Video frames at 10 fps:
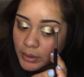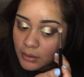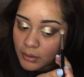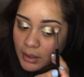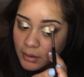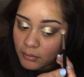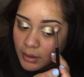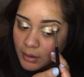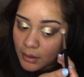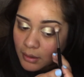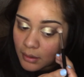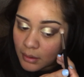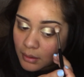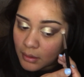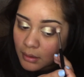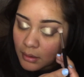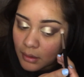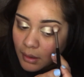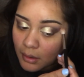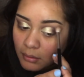where you cut right there,
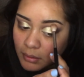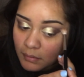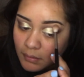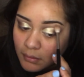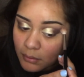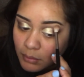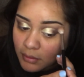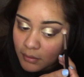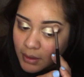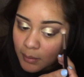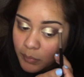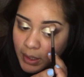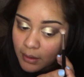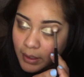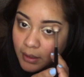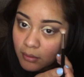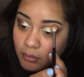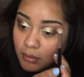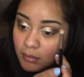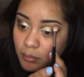that crease, because you want to keep that line
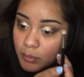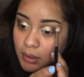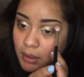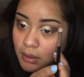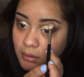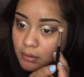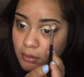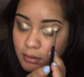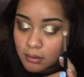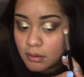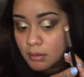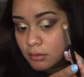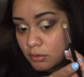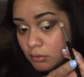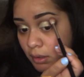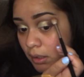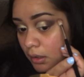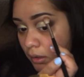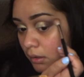crisp and straight.